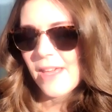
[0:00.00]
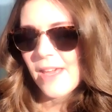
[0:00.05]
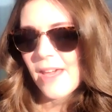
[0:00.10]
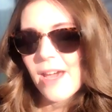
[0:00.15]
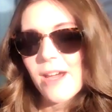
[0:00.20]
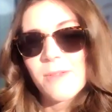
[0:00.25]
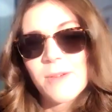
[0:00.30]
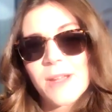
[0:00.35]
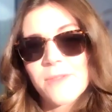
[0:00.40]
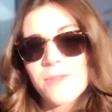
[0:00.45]

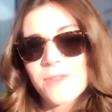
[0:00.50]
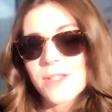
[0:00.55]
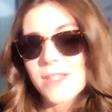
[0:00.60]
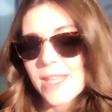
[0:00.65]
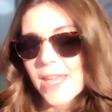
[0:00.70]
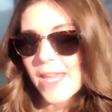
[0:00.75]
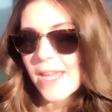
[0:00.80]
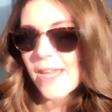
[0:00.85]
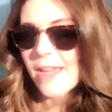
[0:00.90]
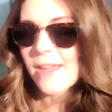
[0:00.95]
However,
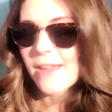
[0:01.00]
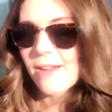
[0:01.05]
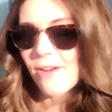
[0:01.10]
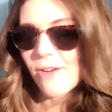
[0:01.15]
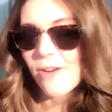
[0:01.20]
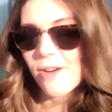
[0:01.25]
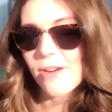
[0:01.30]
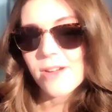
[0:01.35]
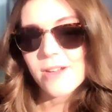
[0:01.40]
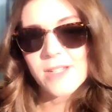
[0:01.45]
they
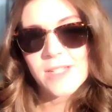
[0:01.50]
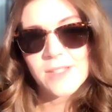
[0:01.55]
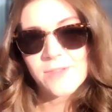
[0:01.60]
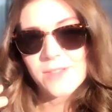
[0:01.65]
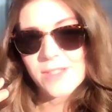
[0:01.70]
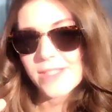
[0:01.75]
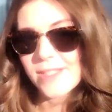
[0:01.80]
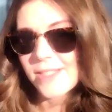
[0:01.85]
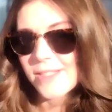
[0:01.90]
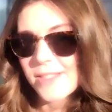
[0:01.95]
are, if
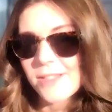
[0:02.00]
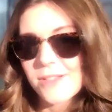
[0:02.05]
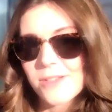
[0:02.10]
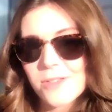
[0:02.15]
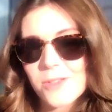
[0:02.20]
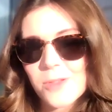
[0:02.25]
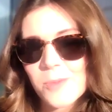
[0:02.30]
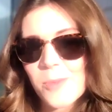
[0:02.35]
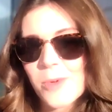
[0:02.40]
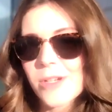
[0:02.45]
this is
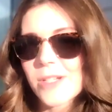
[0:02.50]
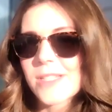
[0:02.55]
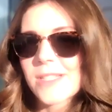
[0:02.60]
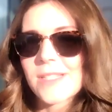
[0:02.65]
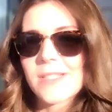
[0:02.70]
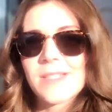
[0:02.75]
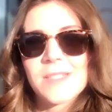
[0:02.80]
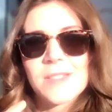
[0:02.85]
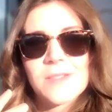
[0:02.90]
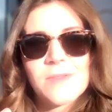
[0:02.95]
another
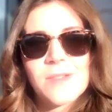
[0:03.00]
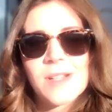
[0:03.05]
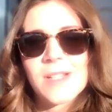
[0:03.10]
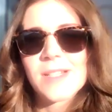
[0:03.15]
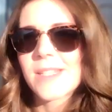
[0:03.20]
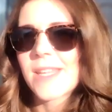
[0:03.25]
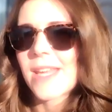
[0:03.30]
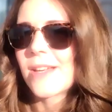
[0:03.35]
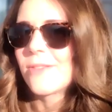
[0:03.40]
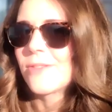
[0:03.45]
person,
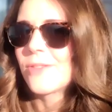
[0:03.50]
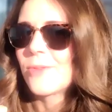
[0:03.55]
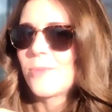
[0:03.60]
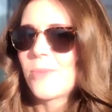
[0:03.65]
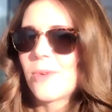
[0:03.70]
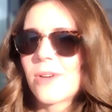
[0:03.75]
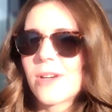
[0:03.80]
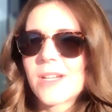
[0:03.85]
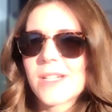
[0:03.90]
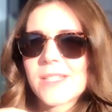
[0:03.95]
divine
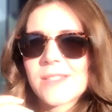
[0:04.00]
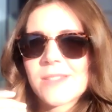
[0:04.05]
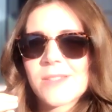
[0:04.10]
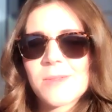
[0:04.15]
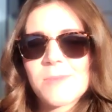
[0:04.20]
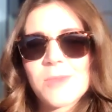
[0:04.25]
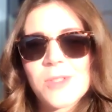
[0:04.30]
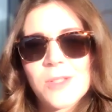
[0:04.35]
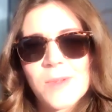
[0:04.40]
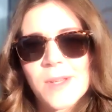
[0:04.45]
counterpart, it's
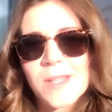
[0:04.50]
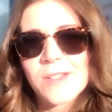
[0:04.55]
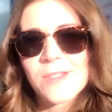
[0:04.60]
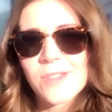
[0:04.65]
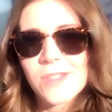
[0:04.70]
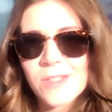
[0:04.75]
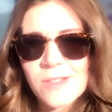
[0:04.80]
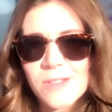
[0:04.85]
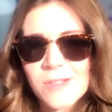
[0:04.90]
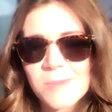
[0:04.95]
some new
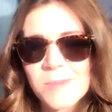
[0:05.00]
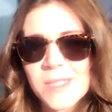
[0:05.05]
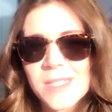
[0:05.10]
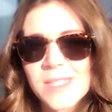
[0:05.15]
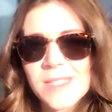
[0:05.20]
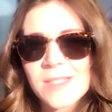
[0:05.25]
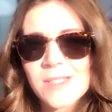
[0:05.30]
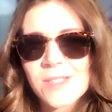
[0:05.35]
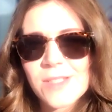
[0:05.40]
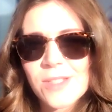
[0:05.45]
energy coming
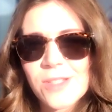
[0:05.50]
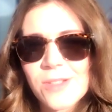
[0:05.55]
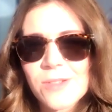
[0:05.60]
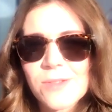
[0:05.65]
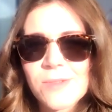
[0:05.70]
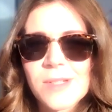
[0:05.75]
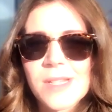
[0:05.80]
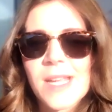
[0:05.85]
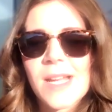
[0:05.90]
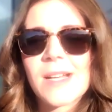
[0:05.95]
into your
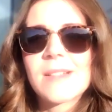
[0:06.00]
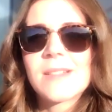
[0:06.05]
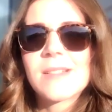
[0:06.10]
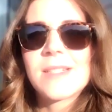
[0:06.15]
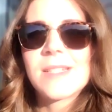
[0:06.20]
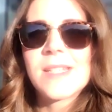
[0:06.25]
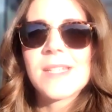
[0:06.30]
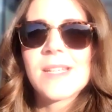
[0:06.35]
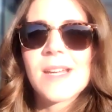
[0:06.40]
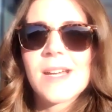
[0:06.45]

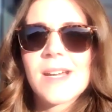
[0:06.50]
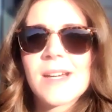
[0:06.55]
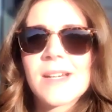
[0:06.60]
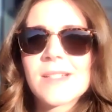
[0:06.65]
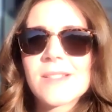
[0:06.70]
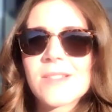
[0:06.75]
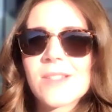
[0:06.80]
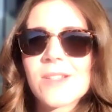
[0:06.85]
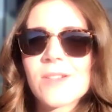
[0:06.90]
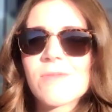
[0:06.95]
reality
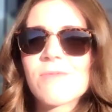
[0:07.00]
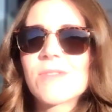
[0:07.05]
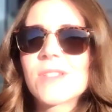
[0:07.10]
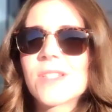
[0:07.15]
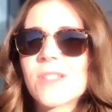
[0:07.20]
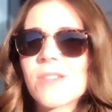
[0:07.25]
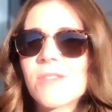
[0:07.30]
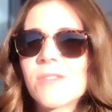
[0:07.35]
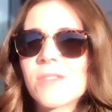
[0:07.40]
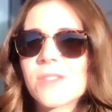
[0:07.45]
as a
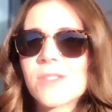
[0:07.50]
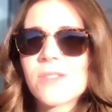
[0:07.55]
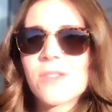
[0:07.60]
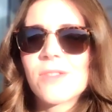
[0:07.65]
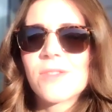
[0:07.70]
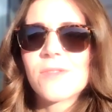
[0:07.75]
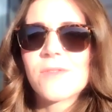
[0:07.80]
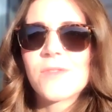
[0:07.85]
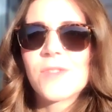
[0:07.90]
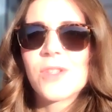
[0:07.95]
result
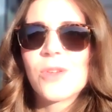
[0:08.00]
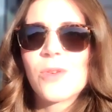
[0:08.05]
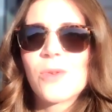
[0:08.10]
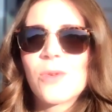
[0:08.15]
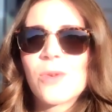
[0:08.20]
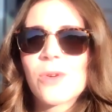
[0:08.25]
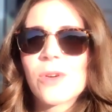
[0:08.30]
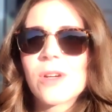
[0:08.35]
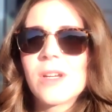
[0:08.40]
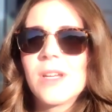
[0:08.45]
of
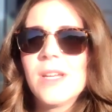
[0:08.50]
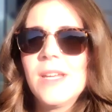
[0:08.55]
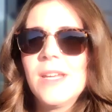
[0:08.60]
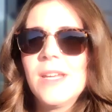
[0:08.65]
your